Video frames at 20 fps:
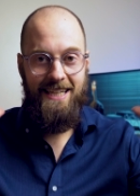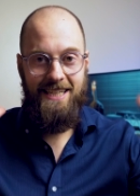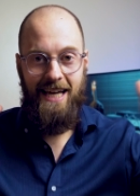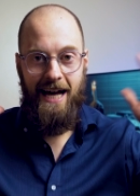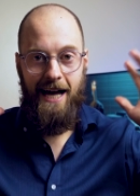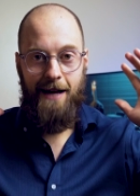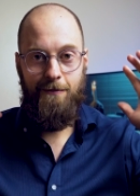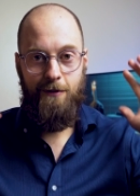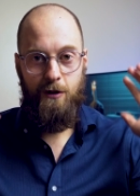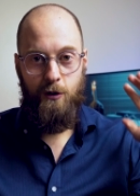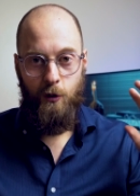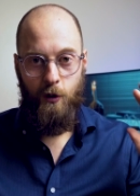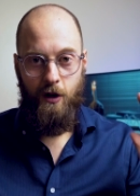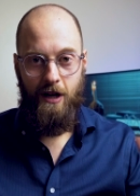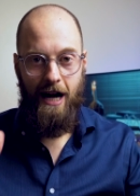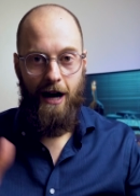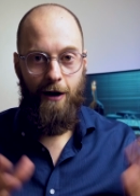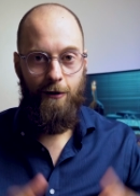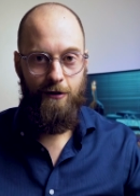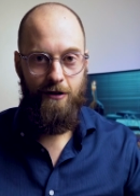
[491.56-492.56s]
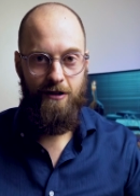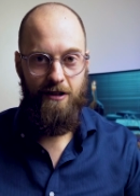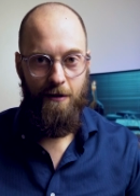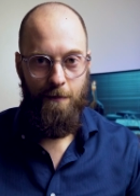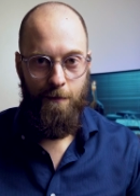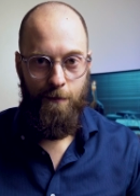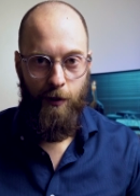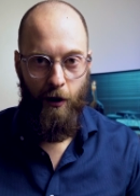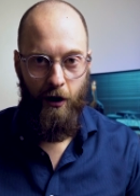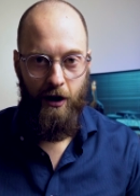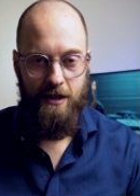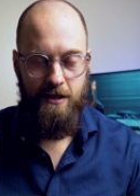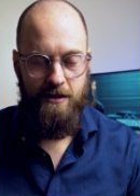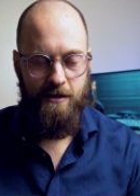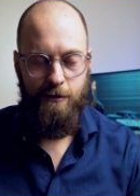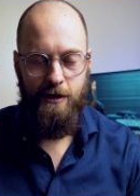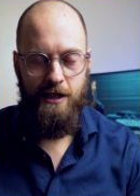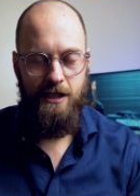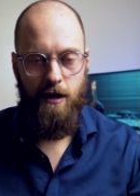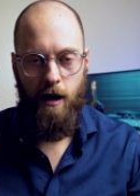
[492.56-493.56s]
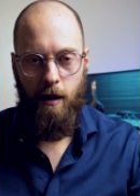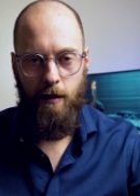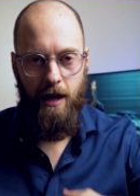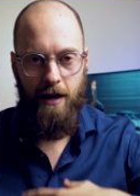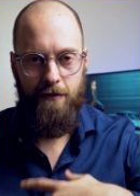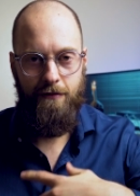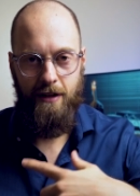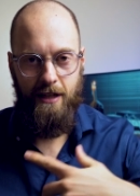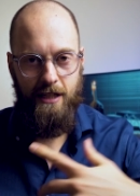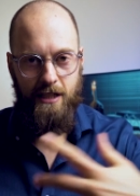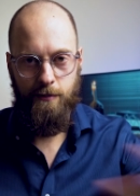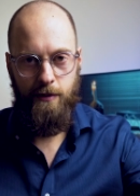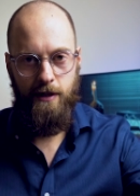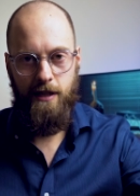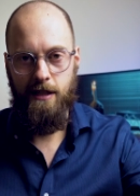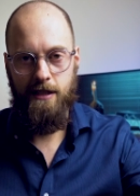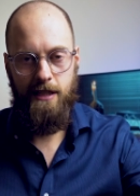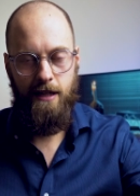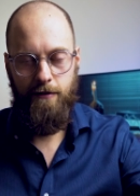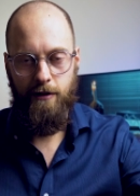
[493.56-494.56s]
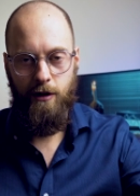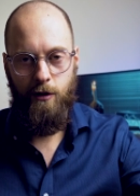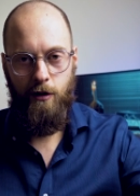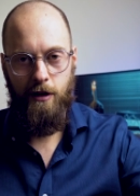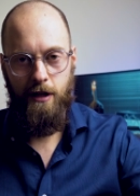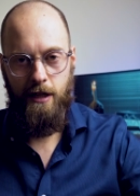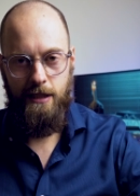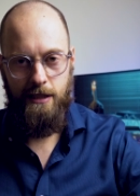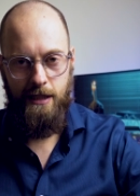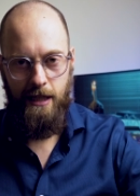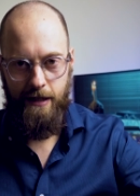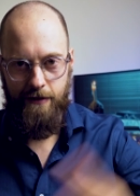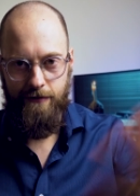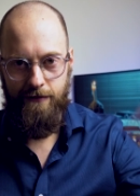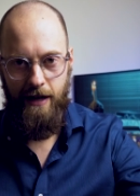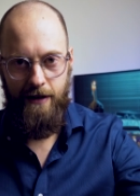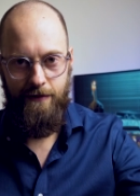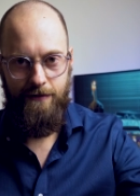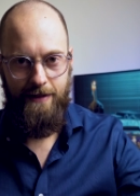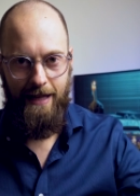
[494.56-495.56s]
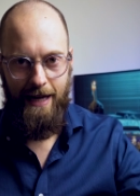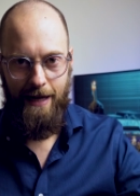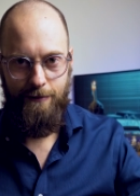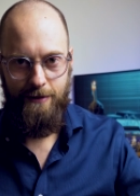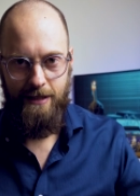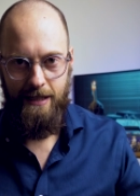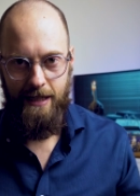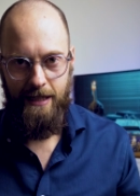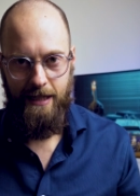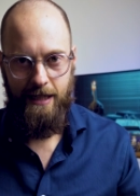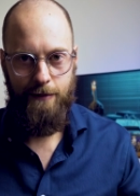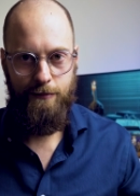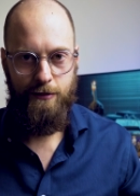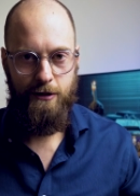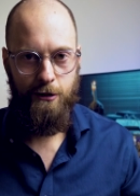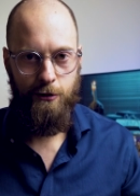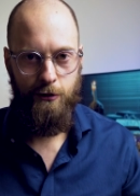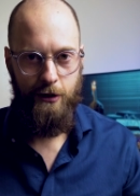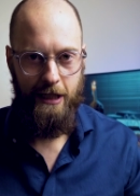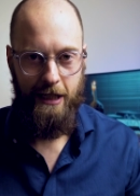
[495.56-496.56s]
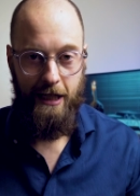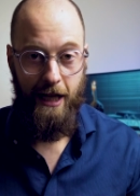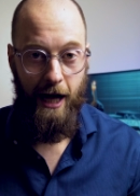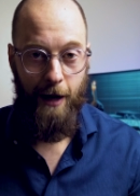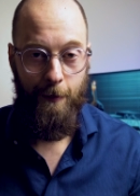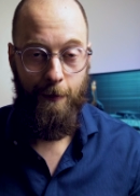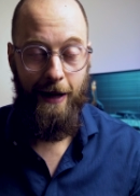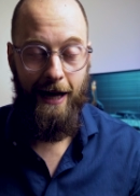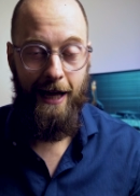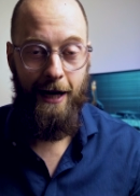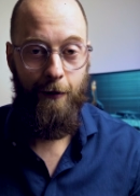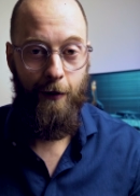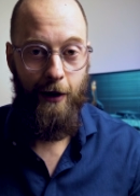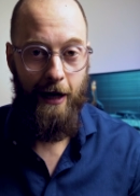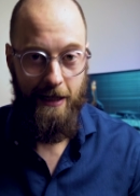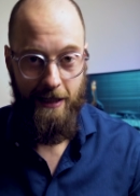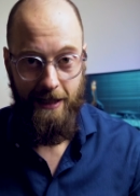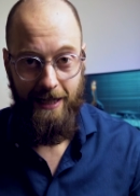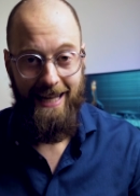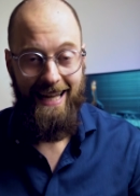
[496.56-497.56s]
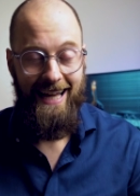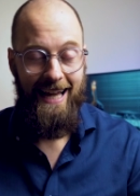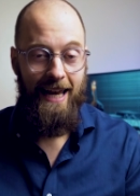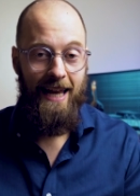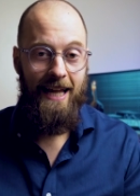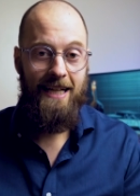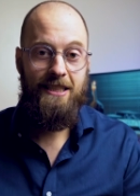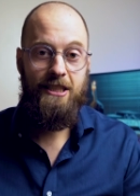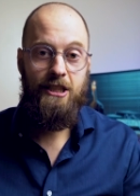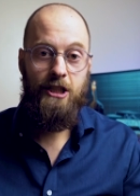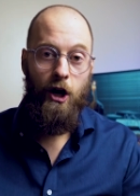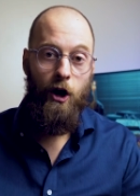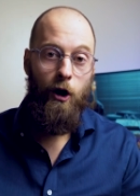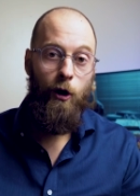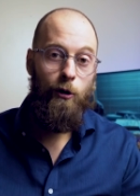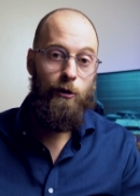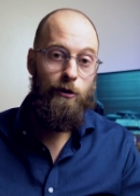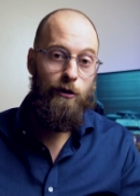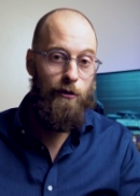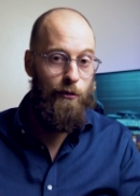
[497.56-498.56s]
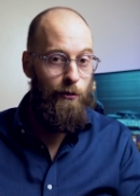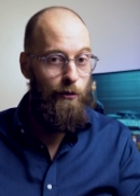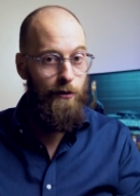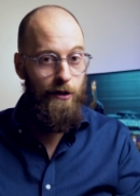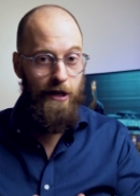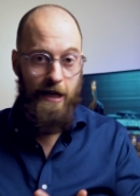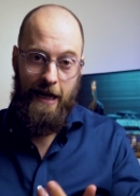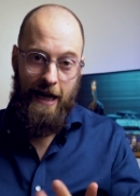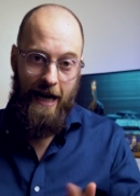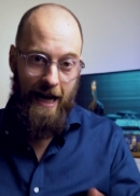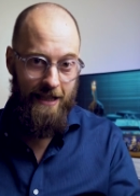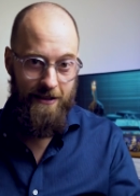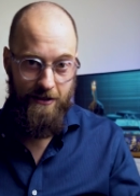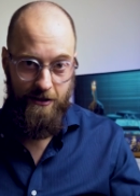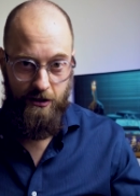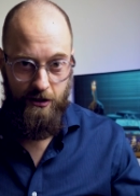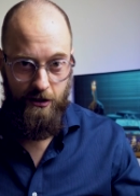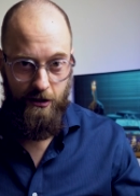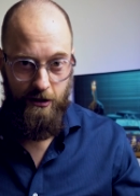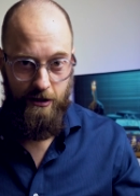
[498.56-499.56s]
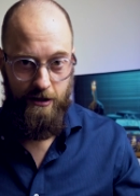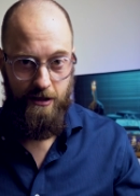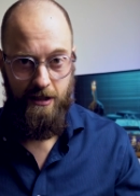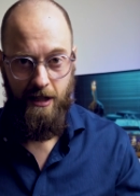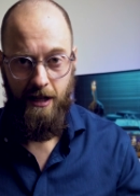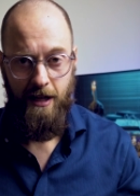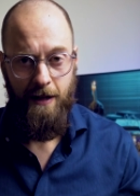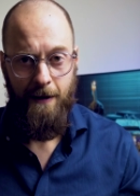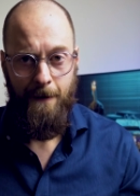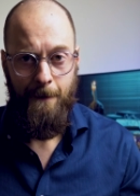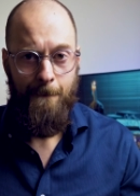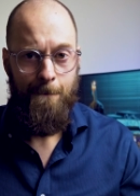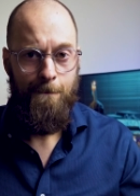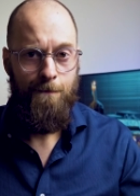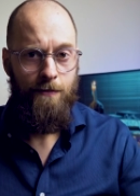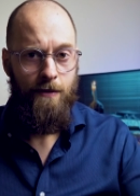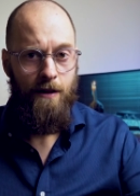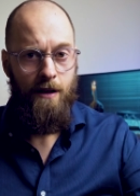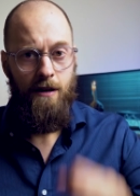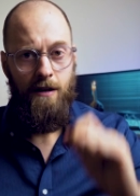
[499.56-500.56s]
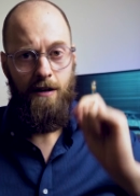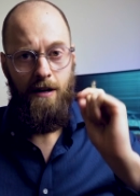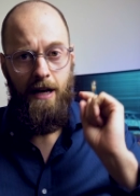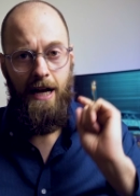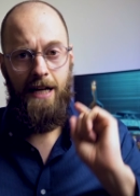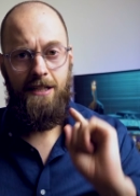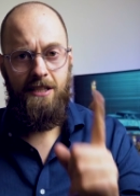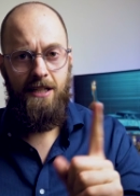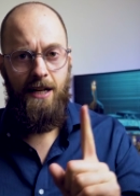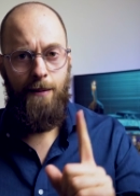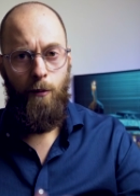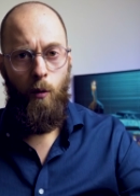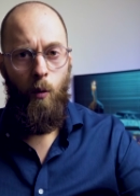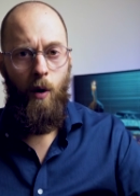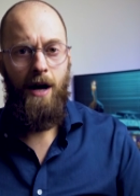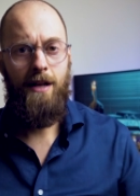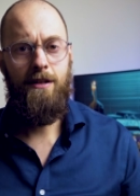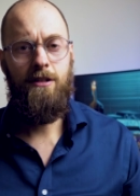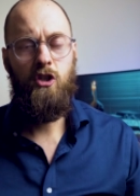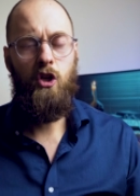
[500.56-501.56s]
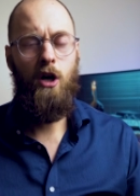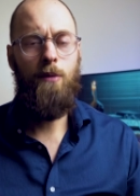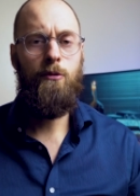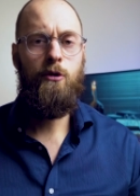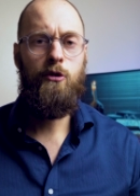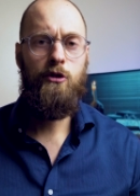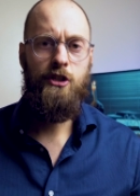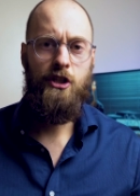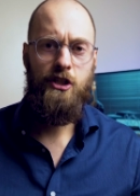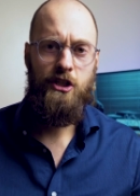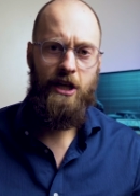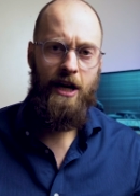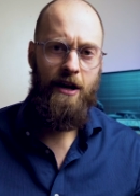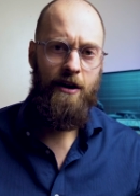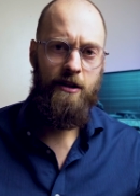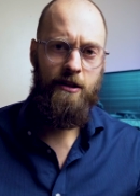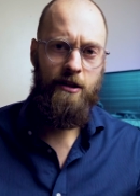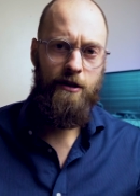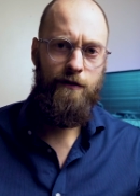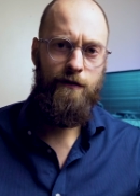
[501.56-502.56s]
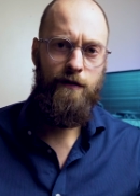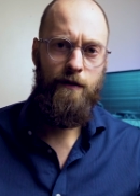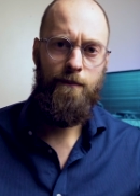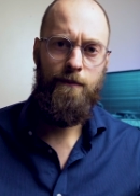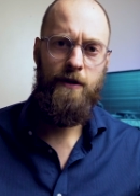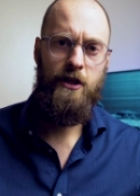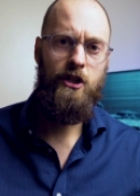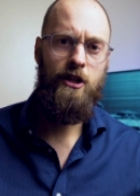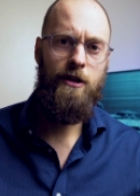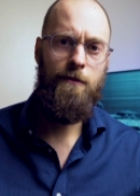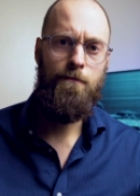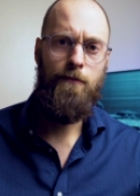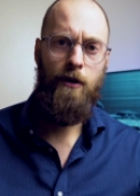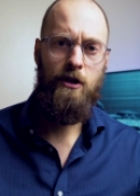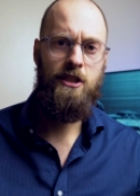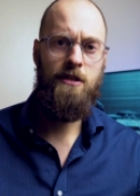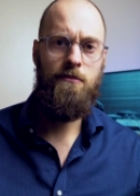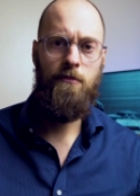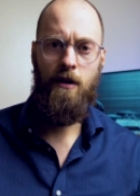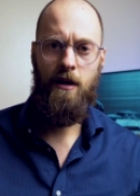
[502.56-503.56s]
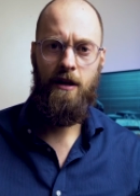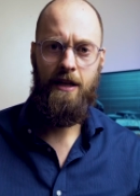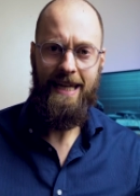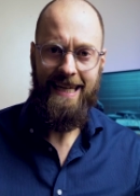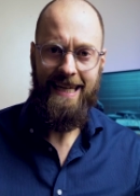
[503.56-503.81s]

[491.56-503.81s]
time to count the points. The reason I'm laughing is because I recorded this like five times and I keep screwing it up. Anyway, let's go through the answers. Answer number one, Tom Cruise's character from Mission Impossible